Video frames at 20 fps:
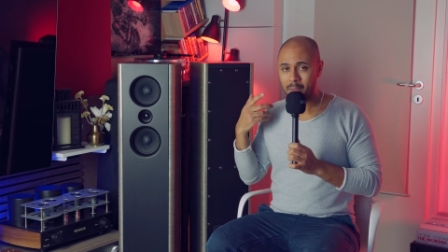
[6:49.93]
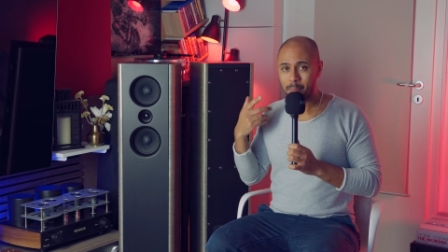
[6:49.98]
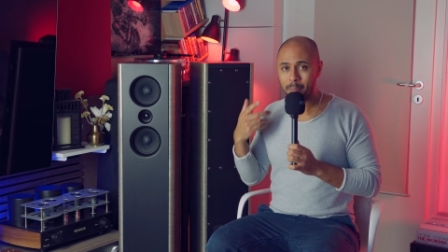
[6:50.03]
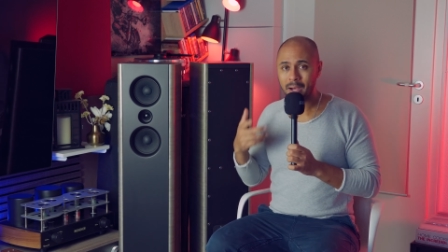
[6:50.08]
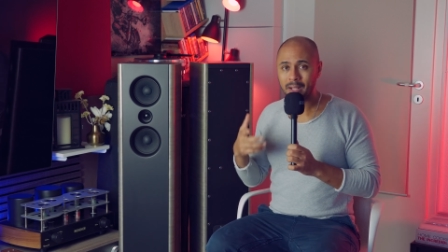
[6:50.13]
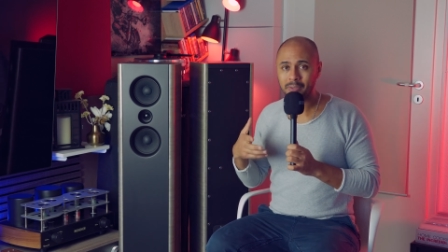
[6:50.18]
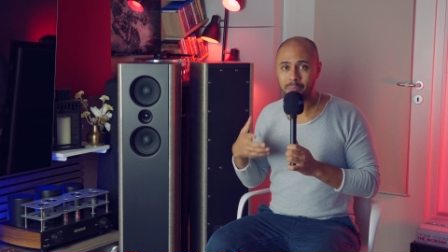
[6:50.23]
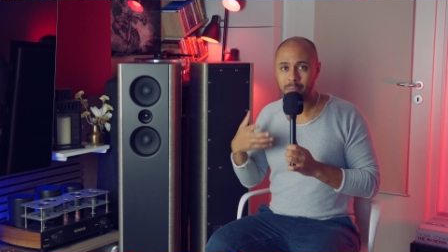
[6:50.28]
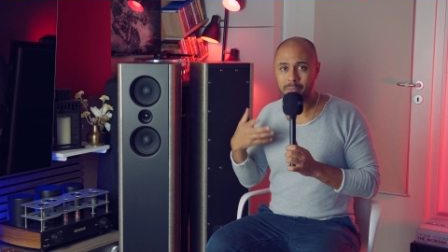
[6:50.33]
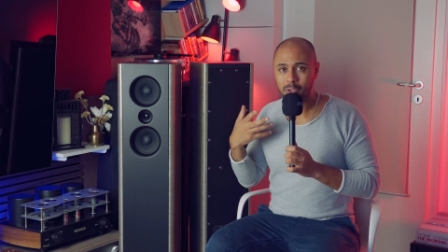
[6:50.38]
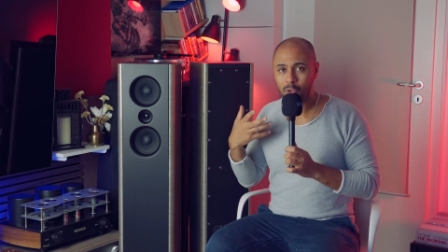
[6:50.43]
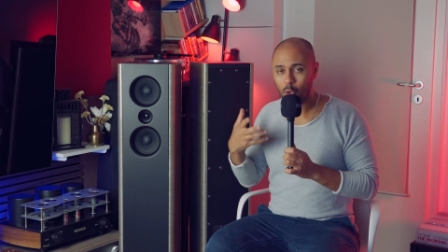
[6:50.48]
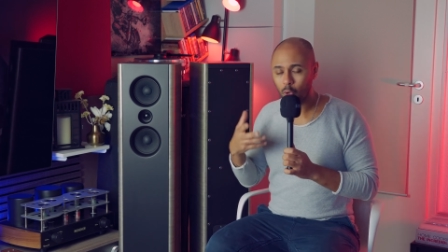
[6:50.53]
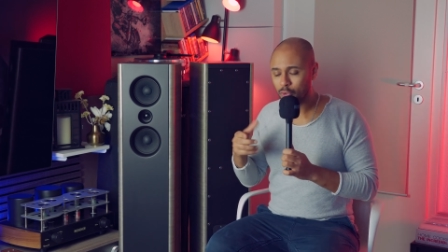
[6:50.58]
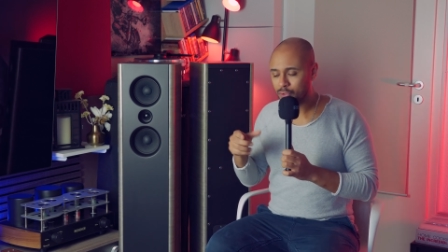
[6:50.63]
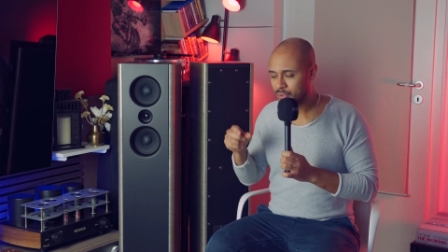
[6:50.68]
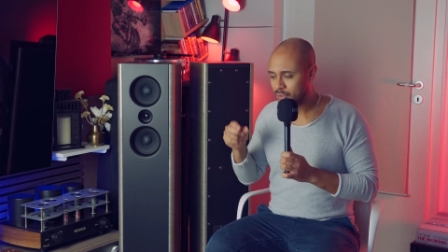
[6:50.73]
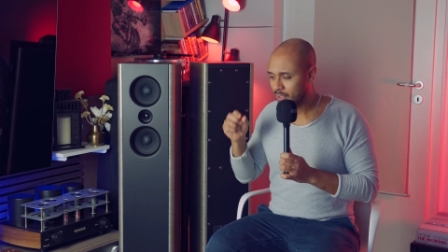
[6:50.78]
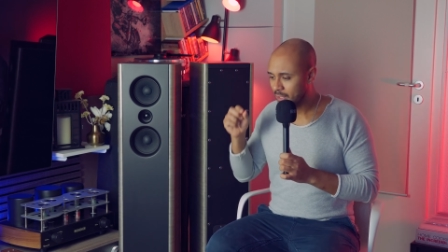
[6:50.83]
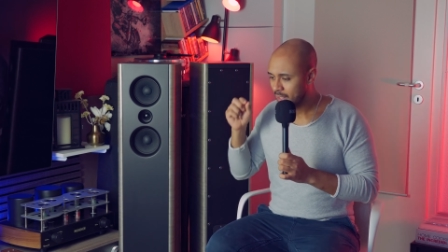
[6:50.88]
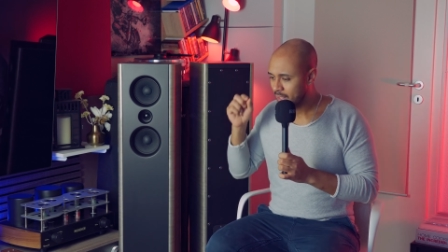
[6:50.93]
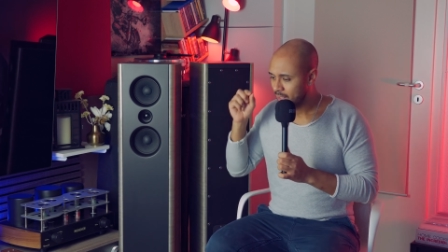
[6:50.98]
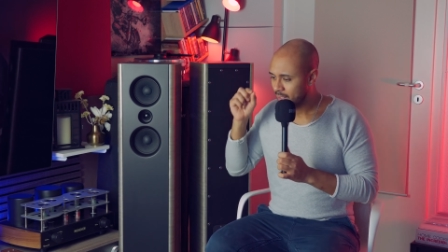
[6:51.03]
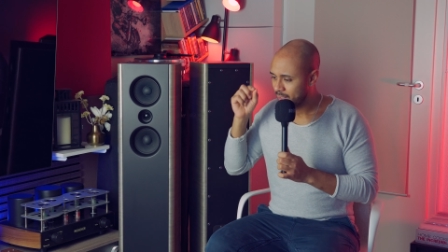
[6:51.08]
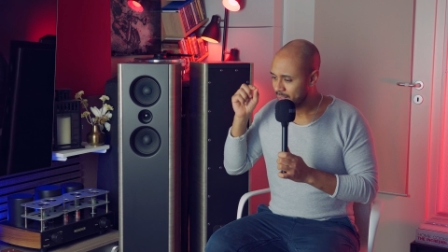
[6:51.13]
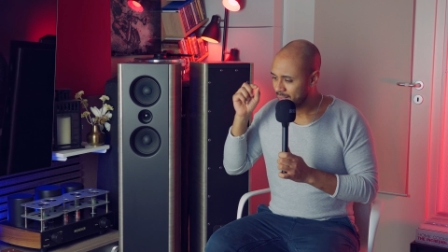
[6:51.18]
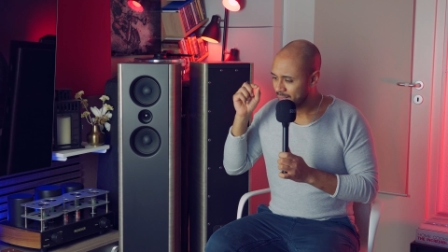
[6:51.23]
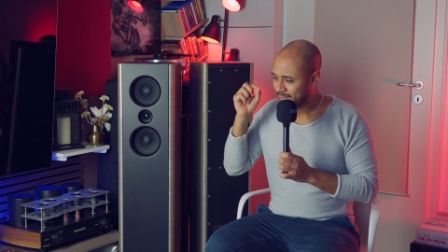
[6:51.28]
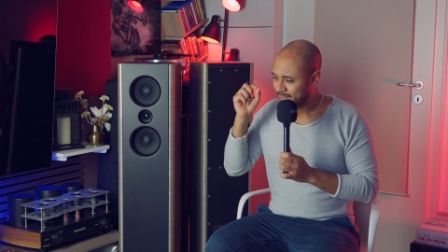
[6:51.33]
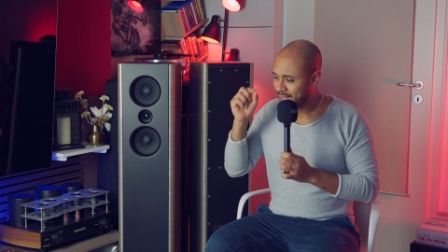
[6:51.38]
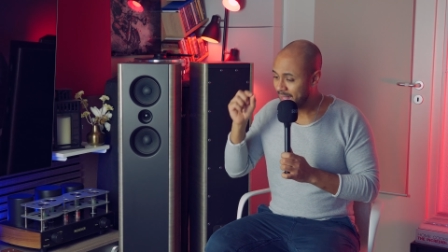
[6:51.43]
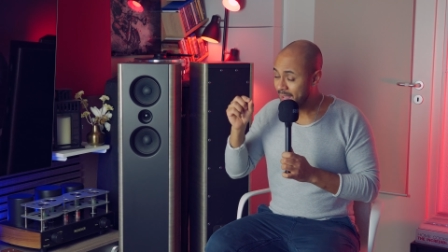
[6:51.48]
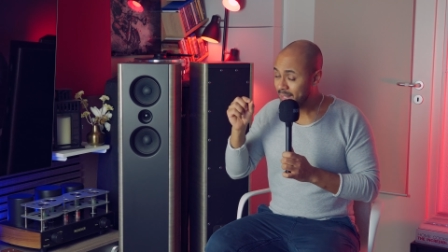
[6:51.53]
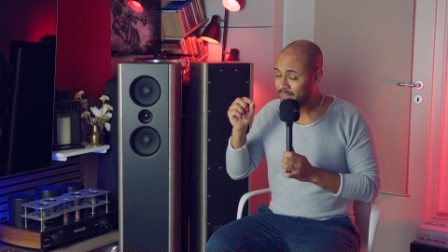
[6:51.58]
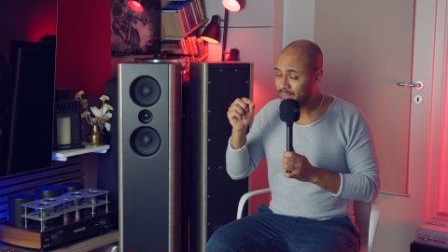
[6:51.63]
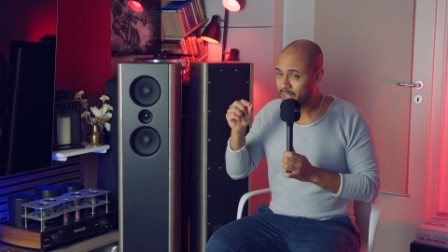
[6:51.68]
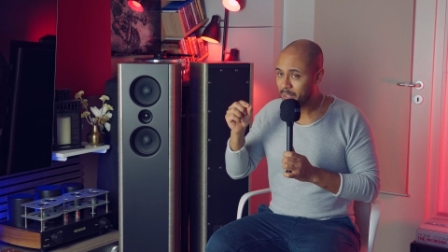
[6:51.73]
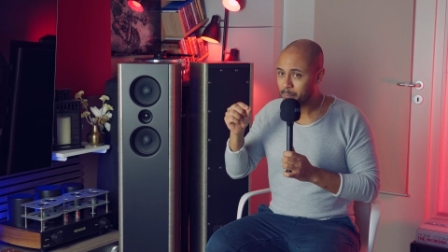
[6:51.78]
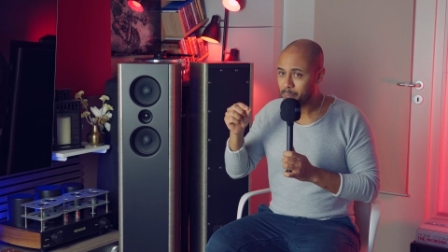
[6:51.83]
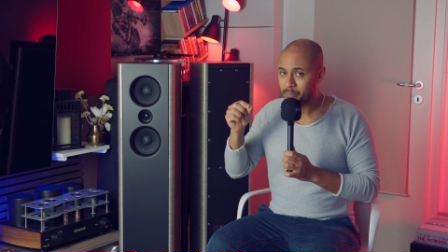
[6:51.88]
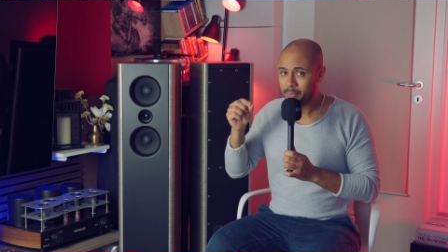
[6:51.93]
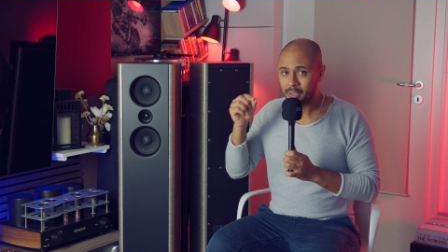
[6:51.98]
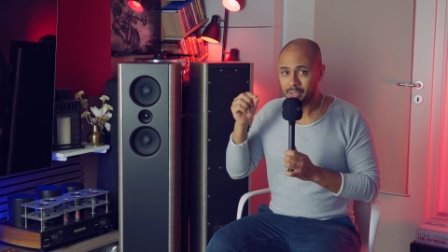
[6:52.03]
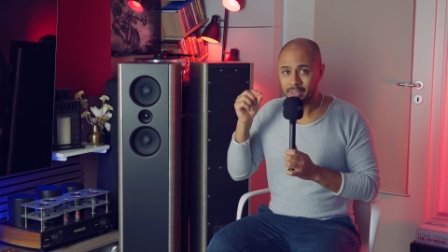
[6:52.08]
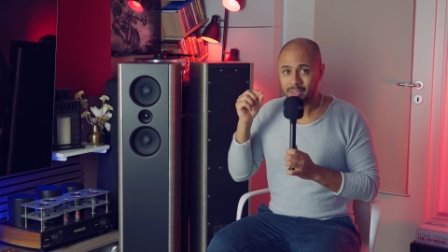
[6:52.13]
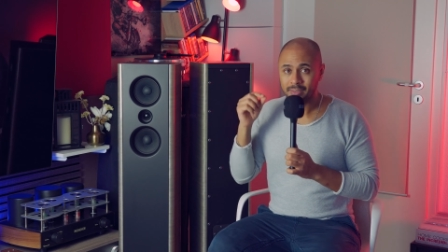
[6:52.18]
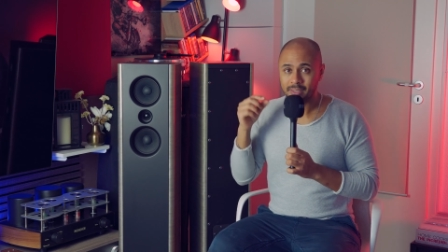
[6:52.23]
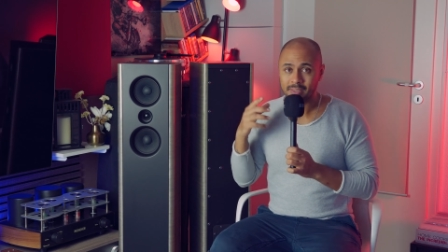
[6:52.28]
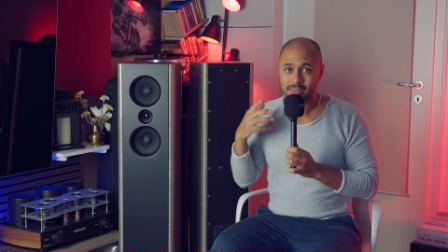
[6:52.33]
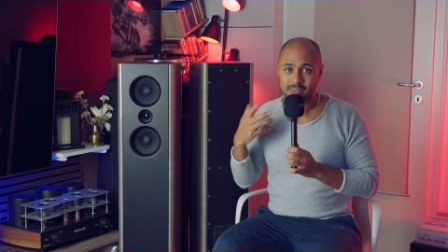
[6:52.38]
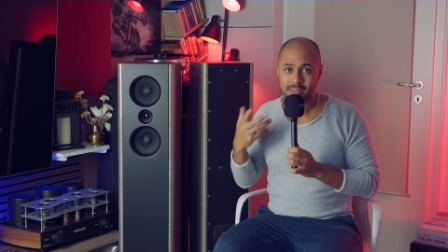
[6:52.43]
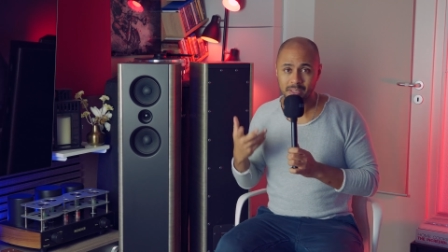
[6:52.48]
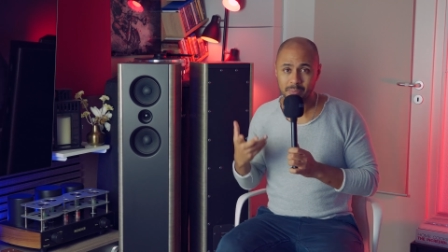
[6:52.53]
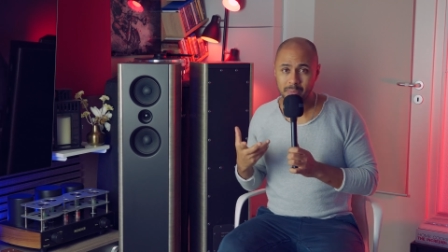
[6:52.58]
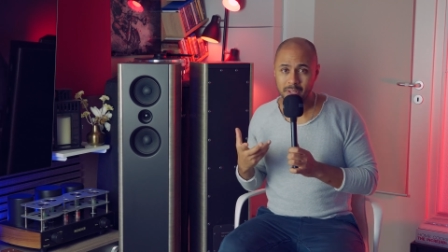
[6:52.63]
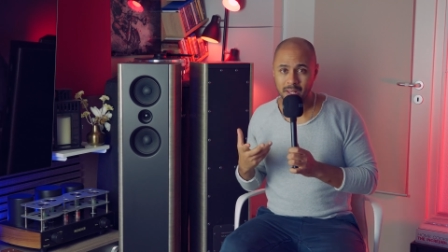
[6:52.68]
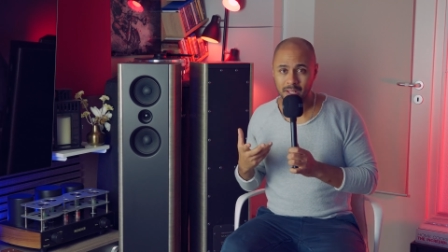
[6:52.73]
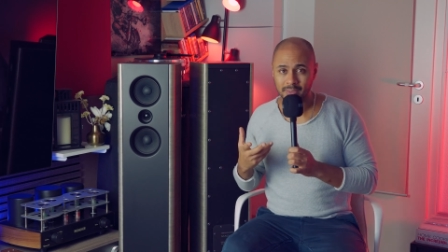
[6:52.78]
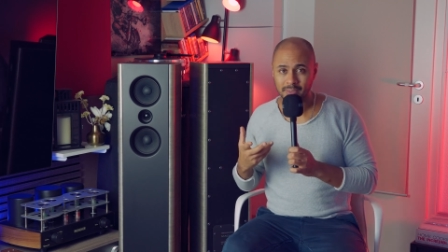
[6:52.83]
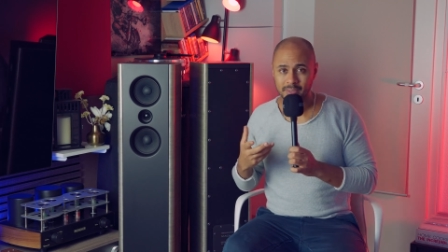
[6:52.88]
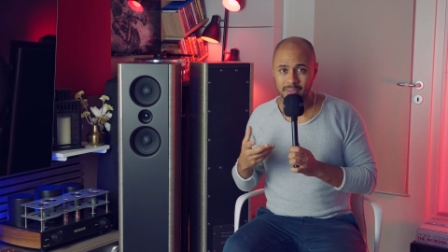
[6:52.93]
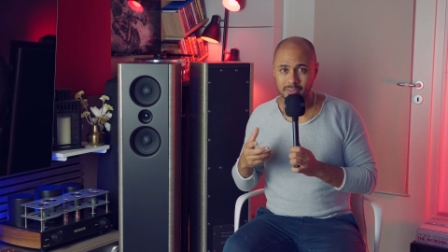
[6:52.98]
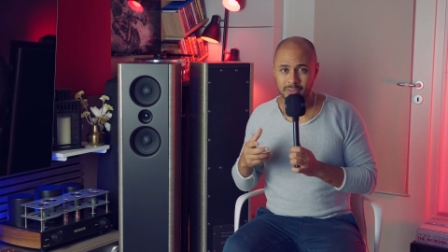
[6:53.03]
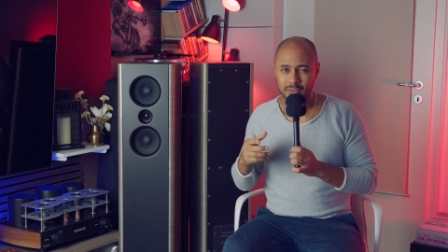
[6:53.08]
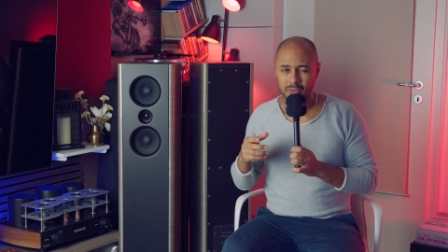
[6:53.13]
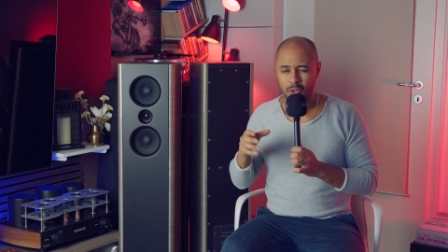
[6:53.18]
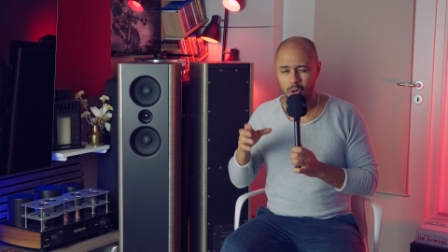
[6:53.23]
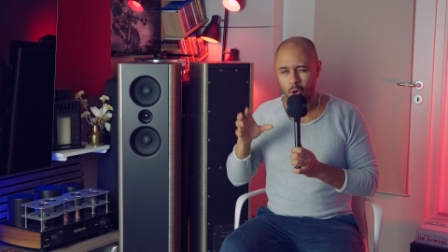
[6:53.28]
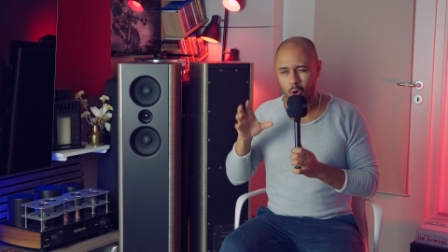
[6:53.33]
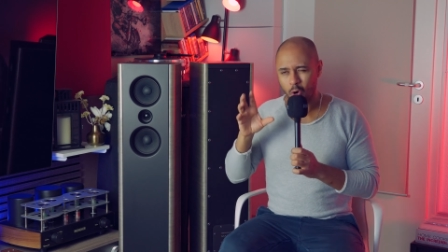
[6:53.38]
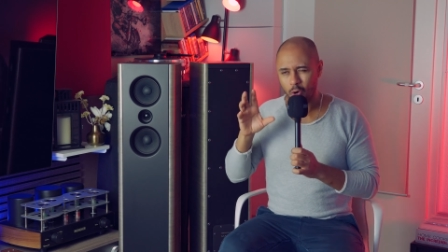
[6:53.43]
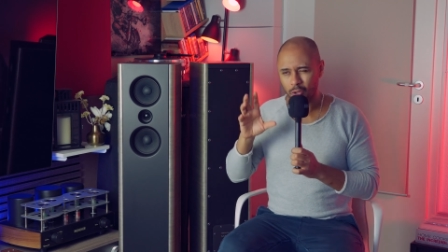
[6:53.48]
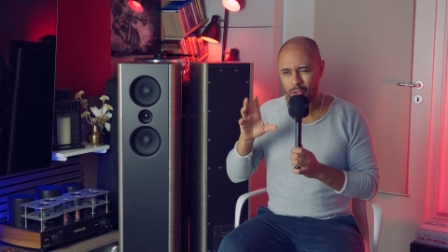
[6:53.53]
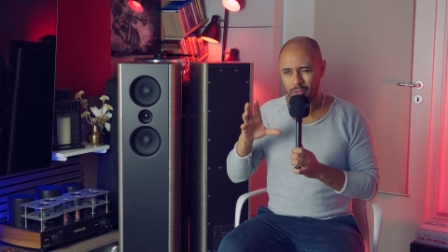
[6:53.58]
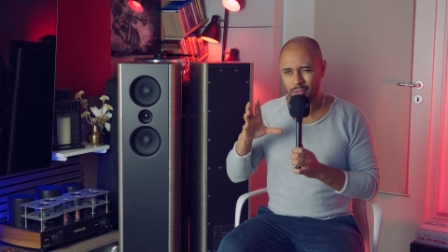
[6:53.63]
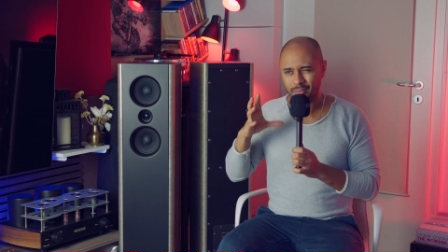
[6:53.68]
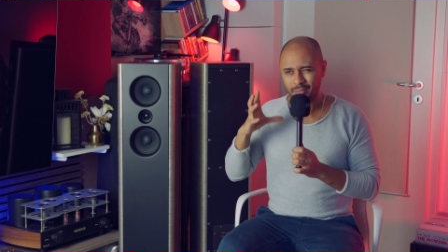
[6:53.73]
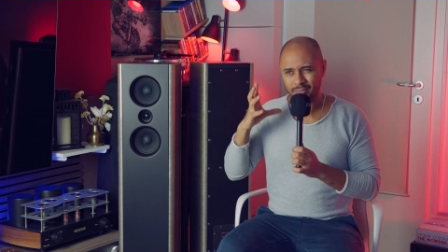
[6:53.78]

but because take them in the sibilance or